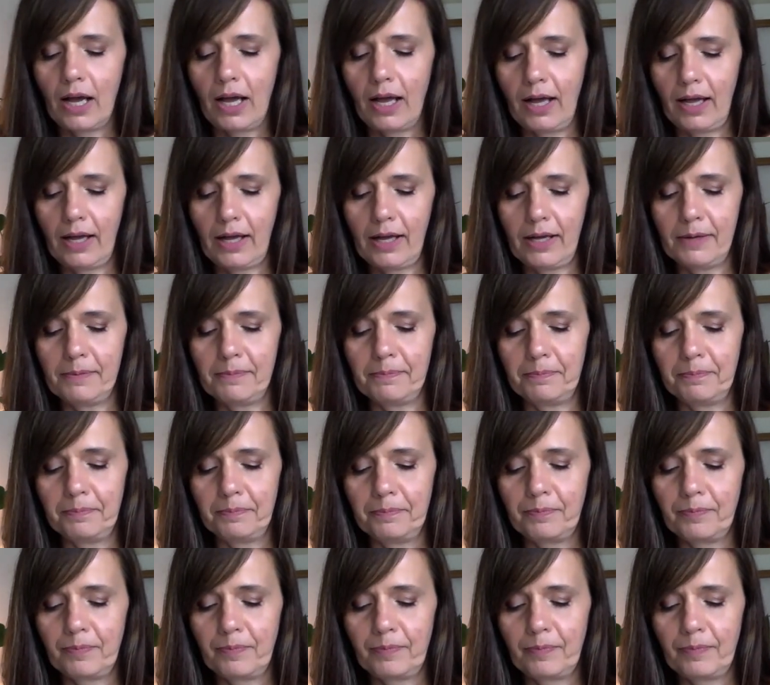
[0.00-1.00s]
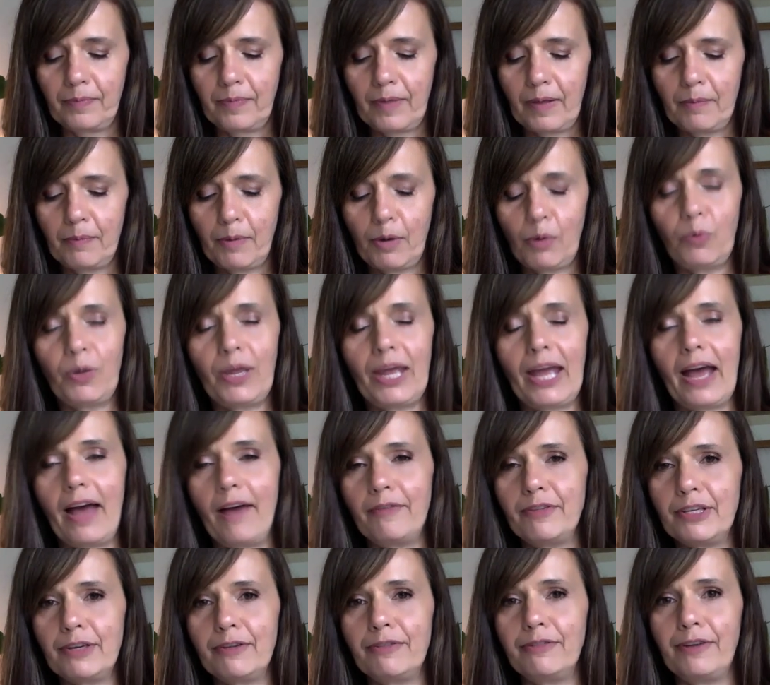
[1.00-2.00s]
But we
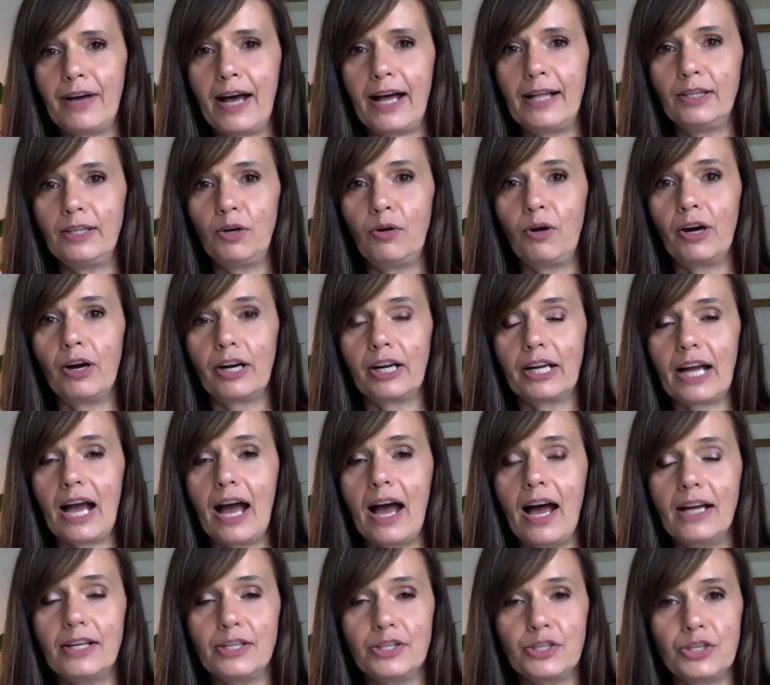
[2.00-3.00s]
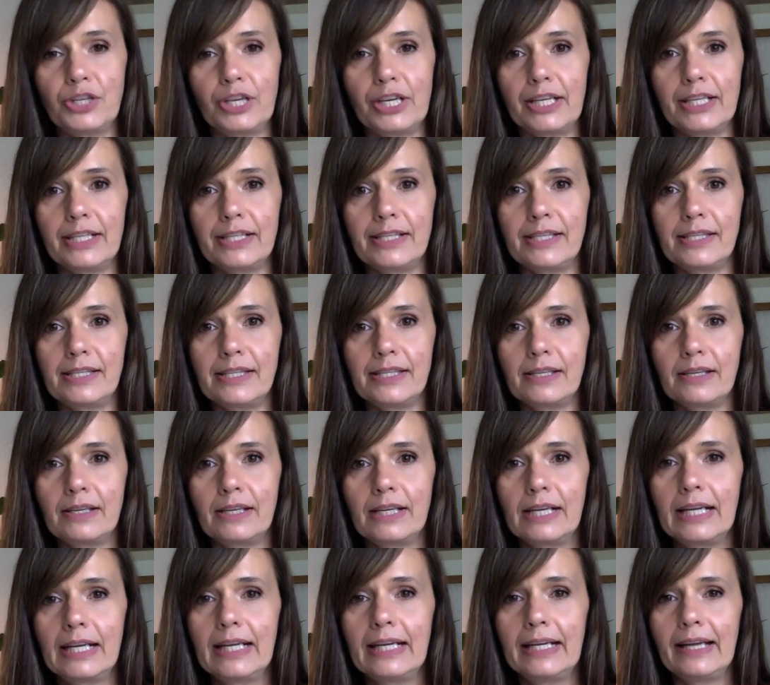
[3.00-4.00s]
have to follow our conscious.
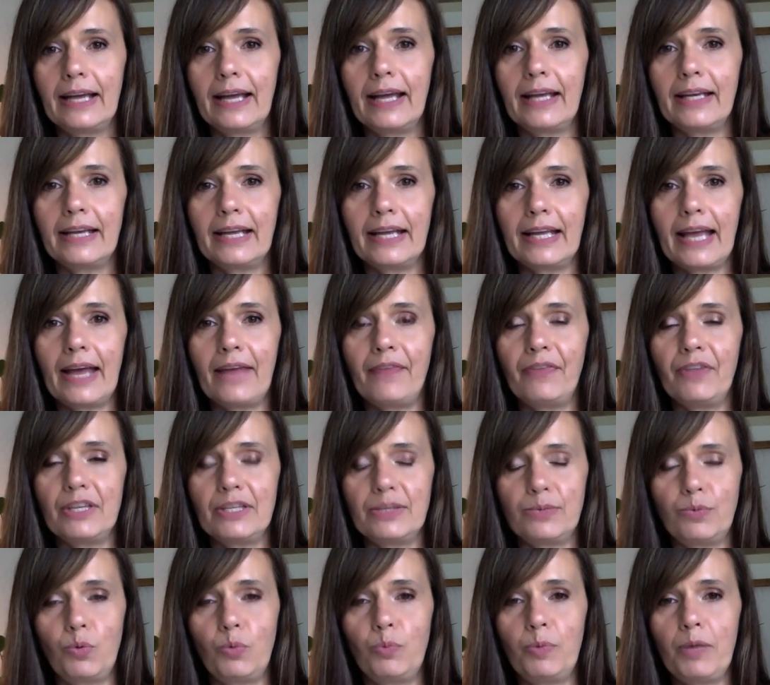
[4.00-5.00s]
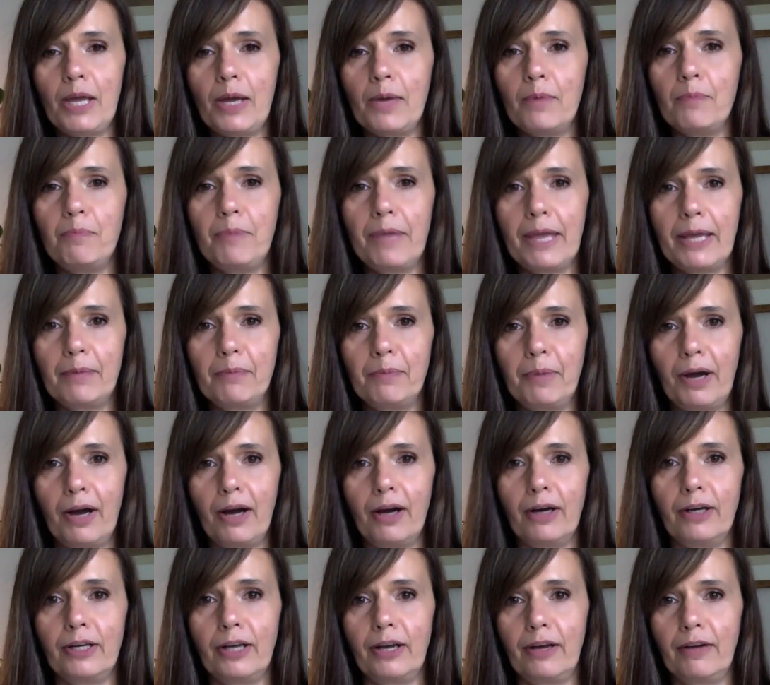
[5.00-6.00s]
And again, this will be a big
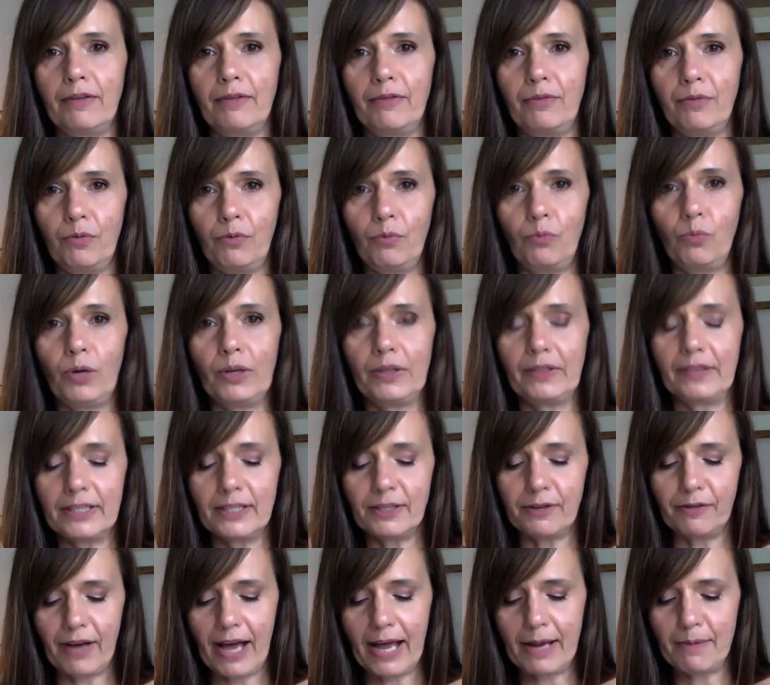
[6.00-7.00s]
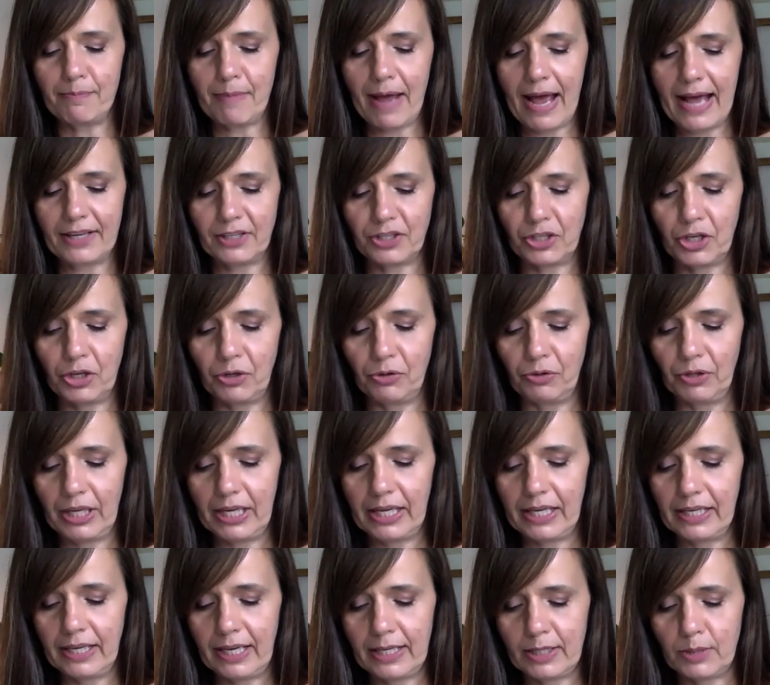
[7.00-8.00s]
part of what the divine
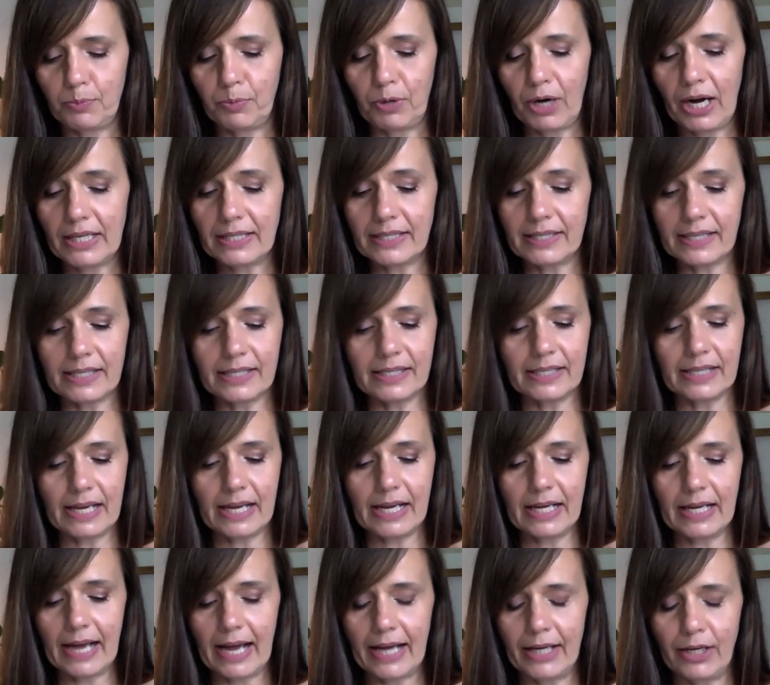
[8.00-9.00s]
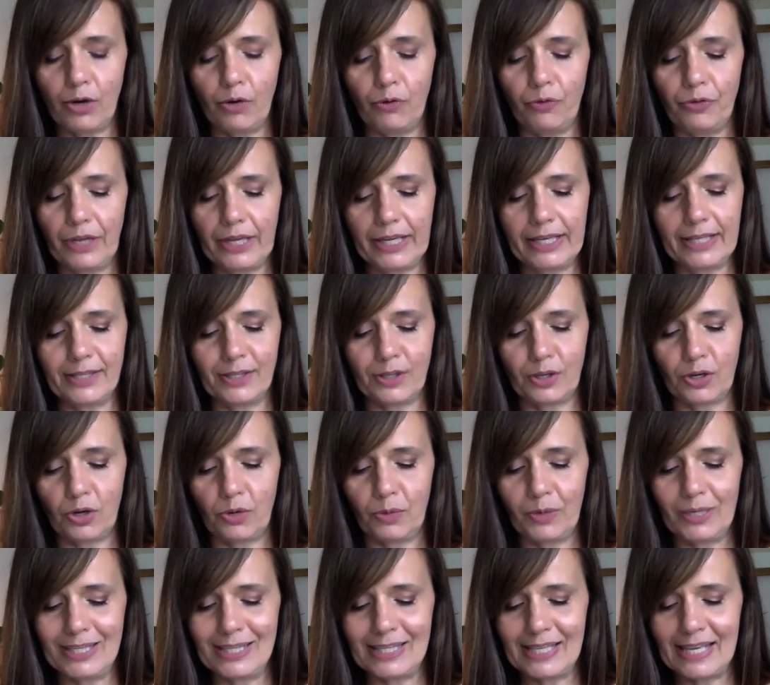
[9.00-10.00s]
masculine is processing. I don't think it's a
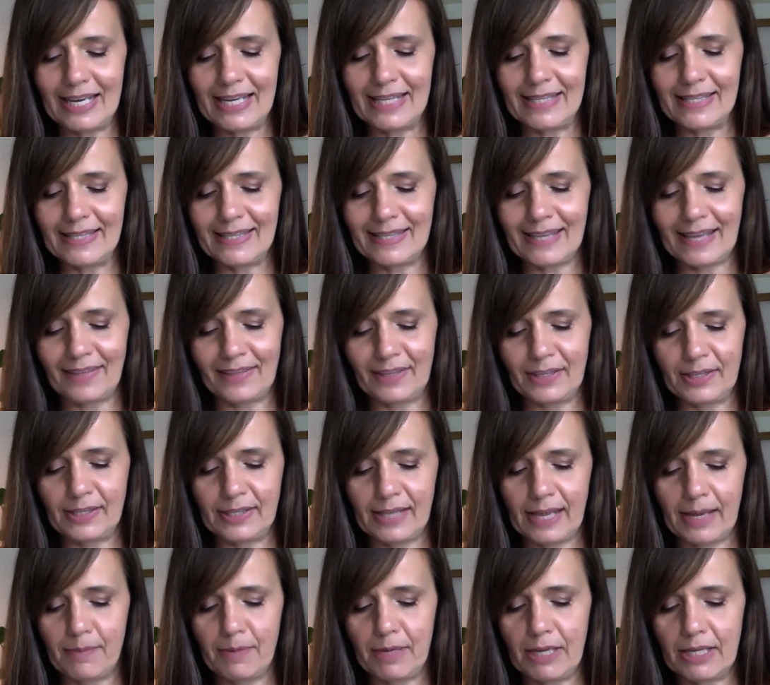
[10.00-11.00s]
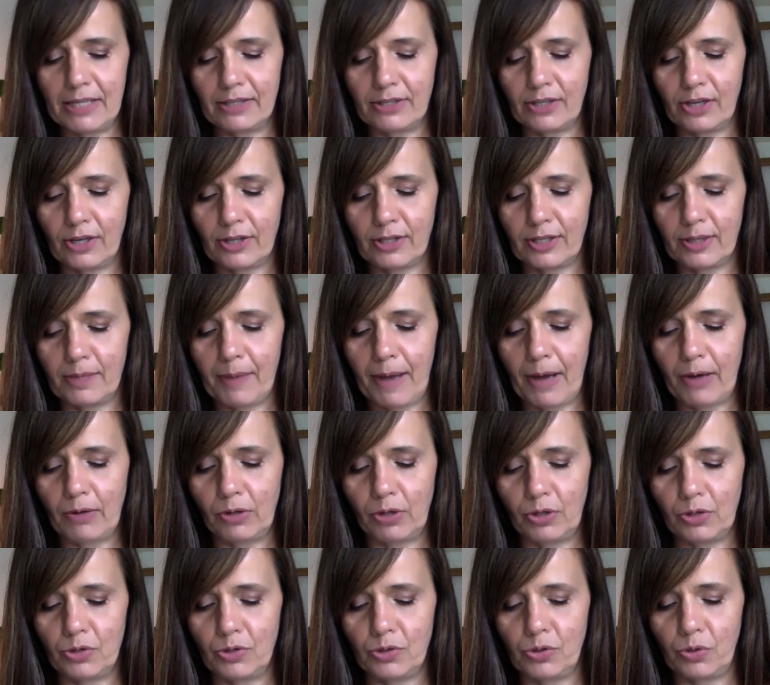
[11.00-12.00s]
coincidence that the Sabian talks about
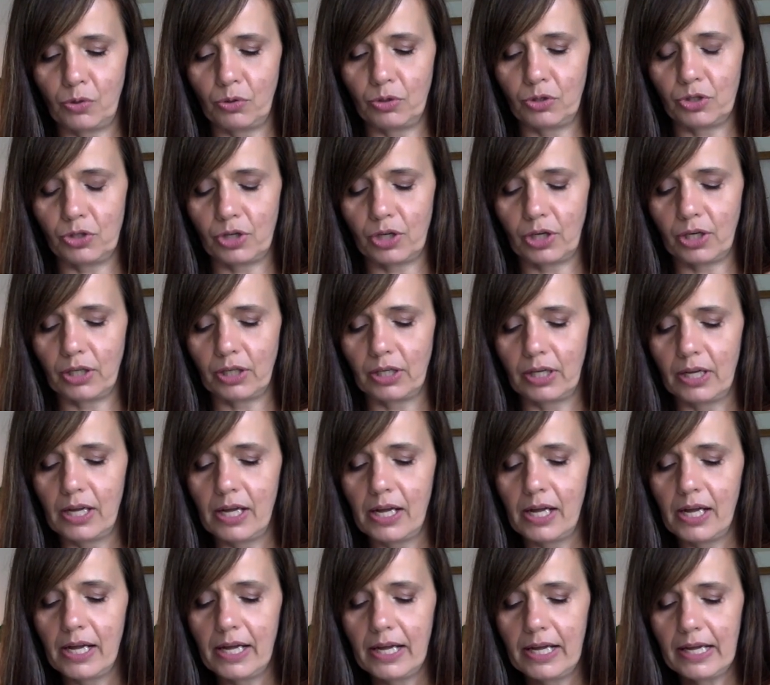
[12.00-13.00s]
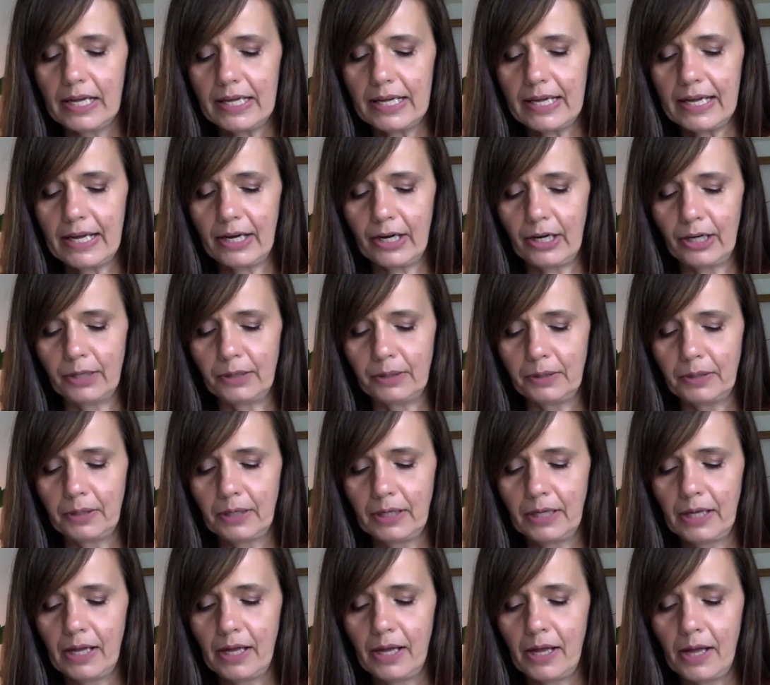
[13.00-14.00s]
a soldier here,
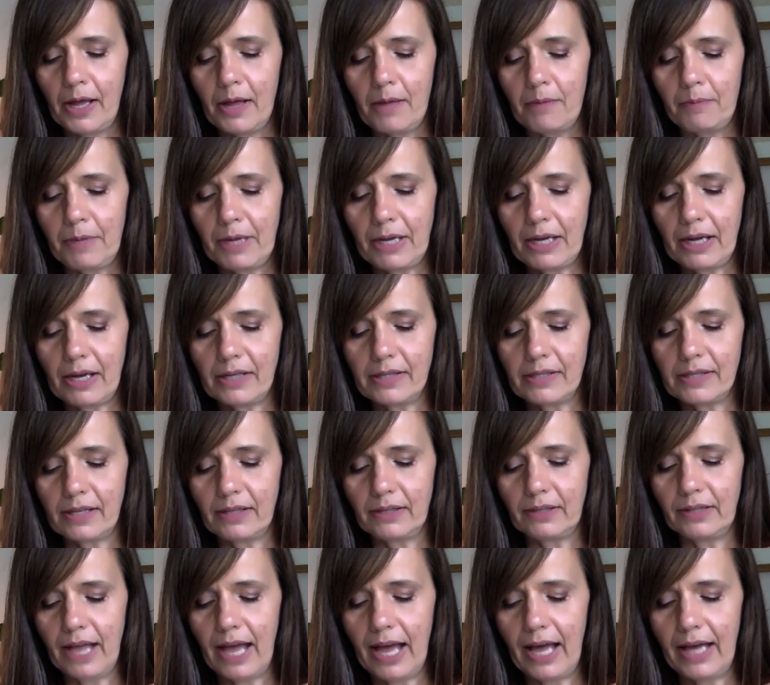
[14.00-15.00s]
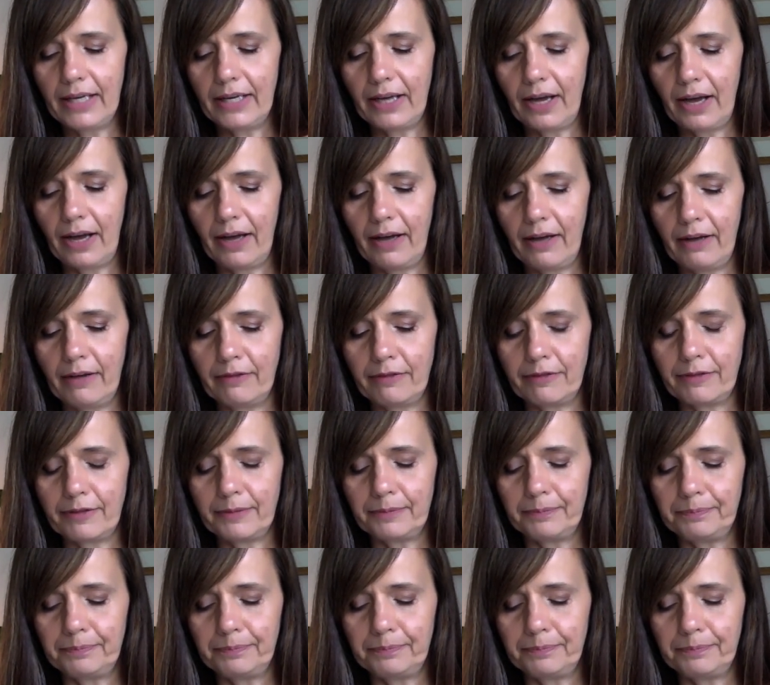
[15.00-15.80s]
because a lot of